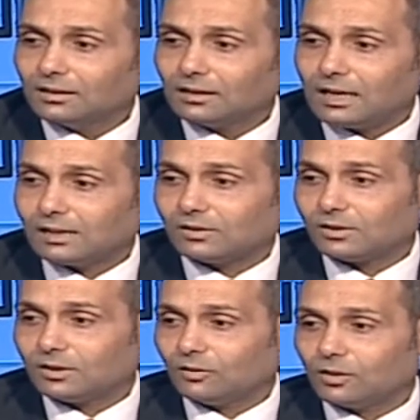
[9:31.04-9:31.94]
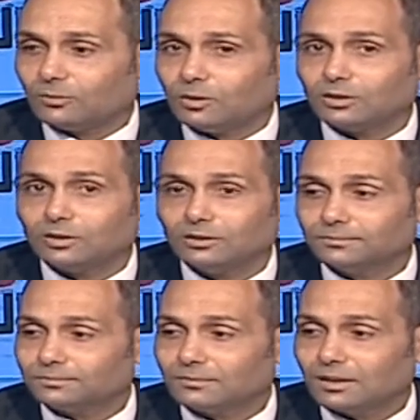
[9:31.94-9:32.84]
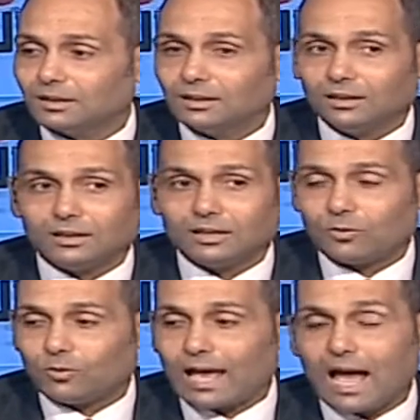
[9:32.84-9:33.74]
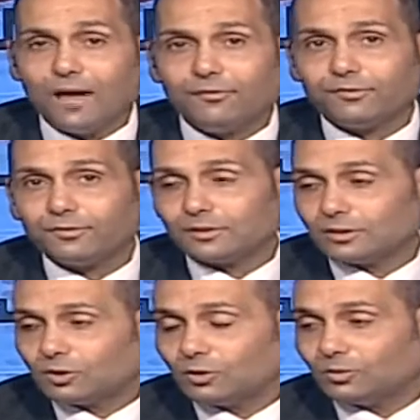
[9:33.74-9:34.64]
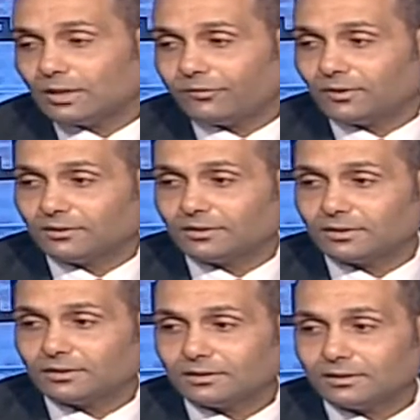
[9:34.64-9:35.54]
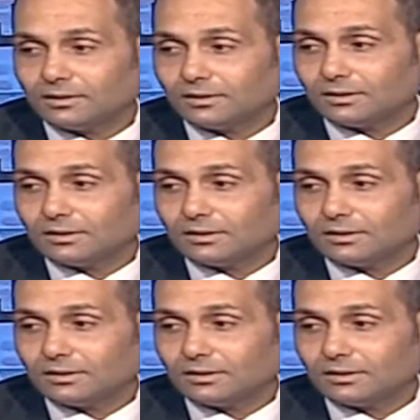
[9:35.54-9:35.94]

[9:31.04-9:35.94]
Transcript: as you see on the monitor, we have two different uh,